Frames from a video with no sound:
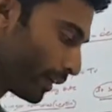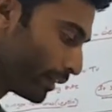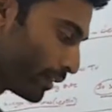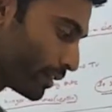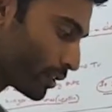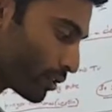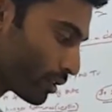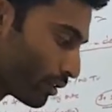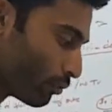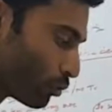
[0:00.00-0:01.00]

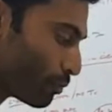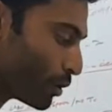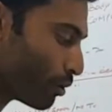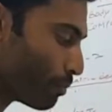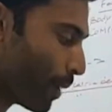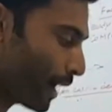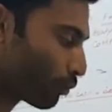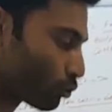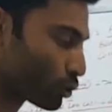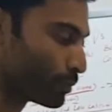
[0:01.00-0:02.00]
would be a
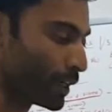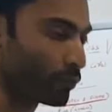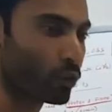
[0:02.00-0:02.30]
macro split.